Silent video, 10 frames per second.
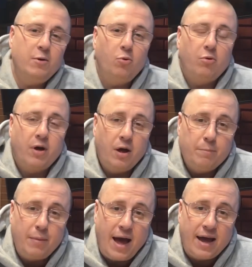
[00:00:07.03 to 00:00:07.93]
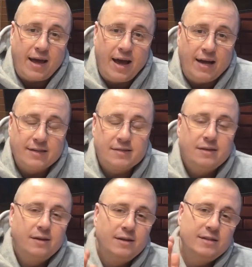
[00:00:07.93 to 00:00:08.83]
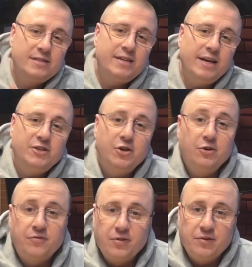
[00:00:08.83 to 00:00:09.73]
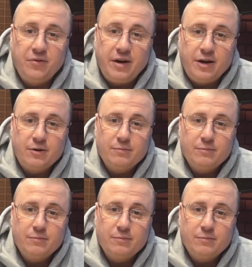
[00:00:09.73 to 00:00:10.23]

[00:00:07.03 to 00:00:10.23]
will come back as, stay tuned for the video.